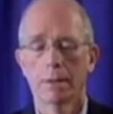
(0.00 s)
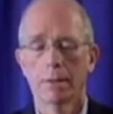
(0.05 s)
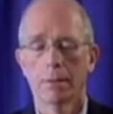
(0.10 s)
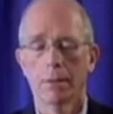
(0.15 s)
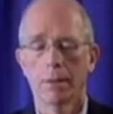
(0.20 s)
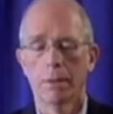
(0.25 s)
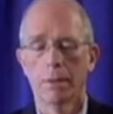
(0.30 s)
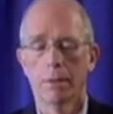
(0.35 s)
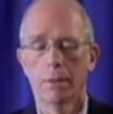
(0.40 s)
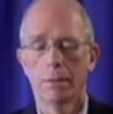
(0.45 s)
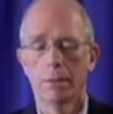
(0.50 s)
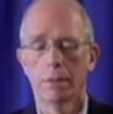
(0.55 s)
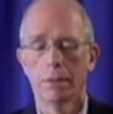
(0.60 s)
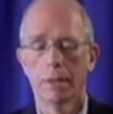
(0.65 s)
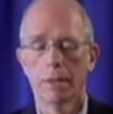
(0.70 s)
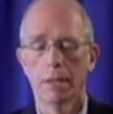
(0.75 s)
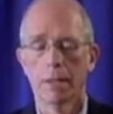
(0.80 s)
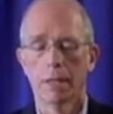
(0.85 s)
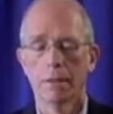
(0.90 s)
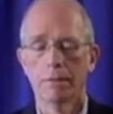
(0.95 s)
We hold
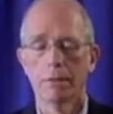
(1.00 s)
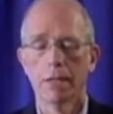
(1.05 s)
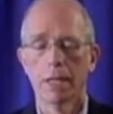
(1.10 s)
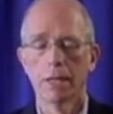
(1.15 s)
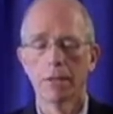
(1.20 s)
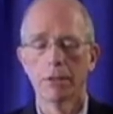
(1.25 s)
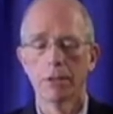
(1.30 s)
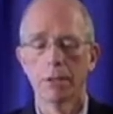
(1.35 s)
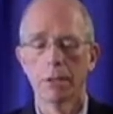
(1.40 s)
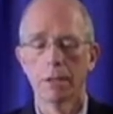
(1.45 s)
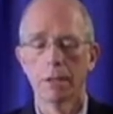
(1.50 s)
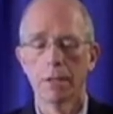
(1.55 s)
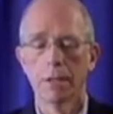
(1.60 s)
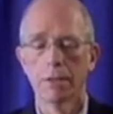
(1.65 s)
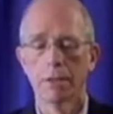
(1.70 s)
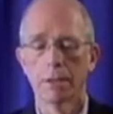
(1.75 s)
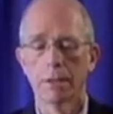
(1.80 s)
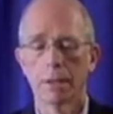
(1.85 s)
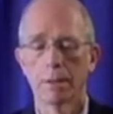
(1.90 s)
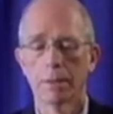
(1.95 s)
a lot of tension in
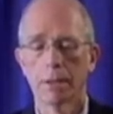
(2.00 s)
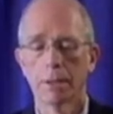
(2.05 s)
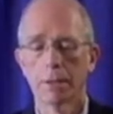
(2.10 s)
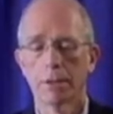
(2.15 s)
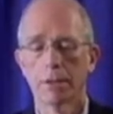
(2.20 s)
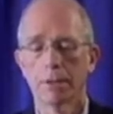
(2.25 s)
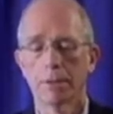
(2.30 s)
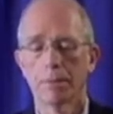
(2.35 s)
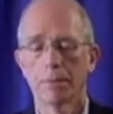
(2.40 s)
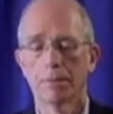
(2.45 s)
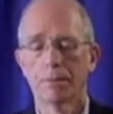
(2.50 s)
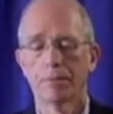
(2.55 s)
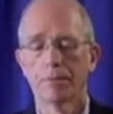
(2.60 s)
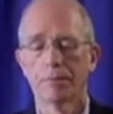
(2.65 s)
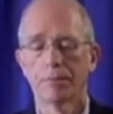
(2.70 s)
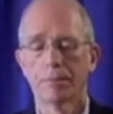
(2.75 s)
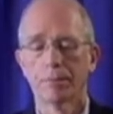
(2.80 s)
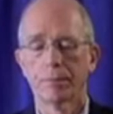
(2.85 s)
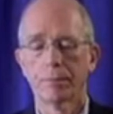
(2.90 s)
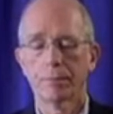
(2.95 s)
our stomachs,
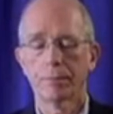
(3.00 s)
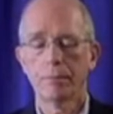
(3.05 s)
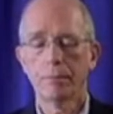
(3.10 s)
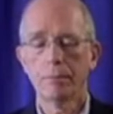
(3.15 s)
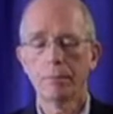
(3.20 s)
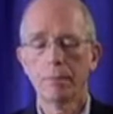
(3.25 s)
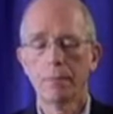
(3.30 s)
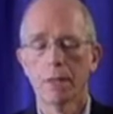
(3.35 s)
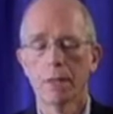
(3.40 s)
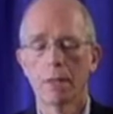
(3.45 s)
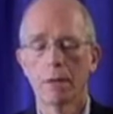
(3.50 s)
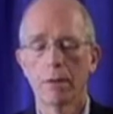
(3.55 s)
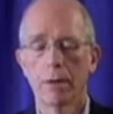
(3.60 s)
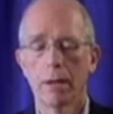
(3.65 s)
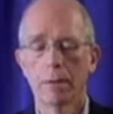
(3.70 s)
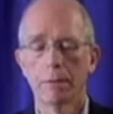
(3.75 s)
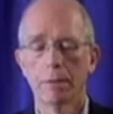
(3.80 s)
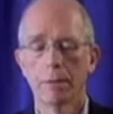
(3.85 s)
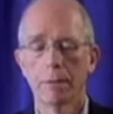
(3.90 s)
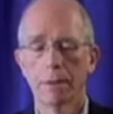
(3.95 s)
in our
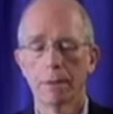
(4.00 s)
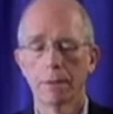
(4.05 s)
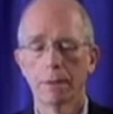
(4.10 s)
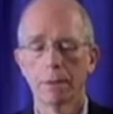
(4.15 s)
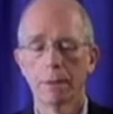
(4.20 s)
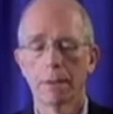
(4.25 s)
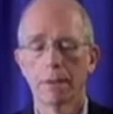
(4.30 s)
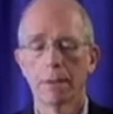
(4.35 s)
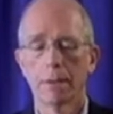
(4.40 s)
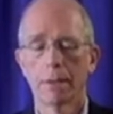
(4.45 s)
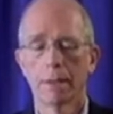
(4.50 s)
abdomens.